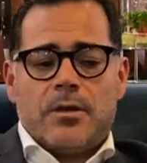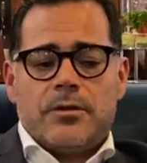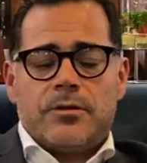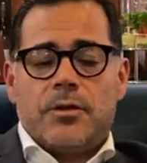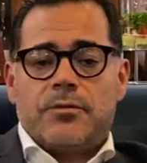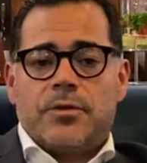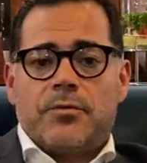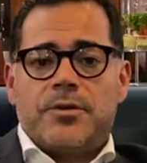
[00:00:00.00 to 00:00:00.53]

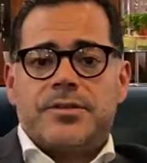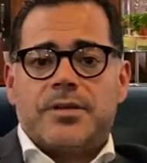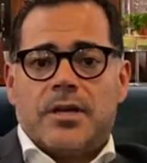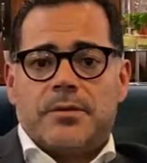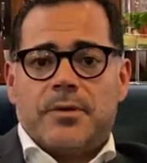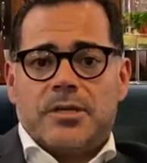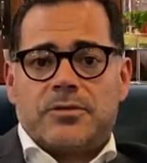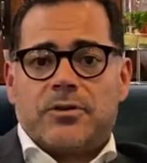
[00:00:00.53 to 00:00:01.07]

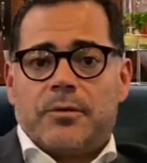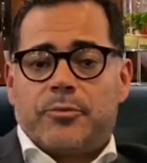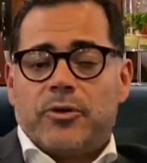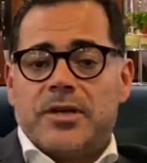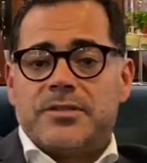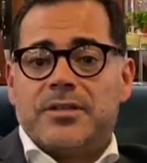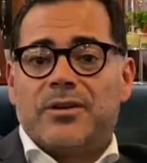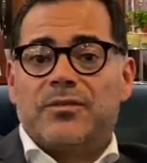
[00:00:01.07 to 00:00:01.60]
It's got a
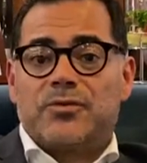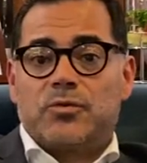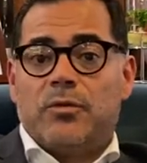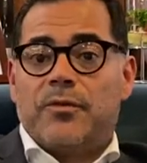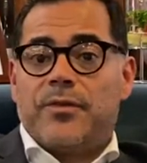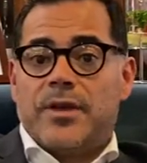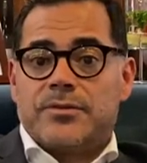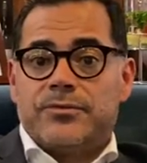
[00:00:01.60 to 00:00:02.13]
price tag of
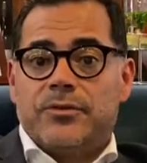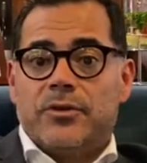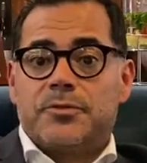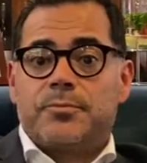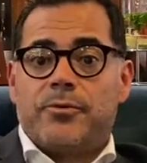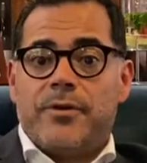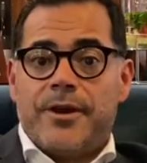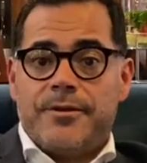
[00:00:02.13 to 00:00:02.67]

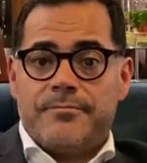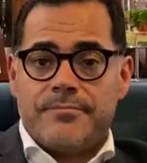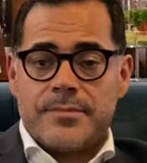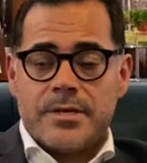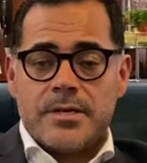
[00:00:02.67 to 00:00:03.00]
$12,000 per annum.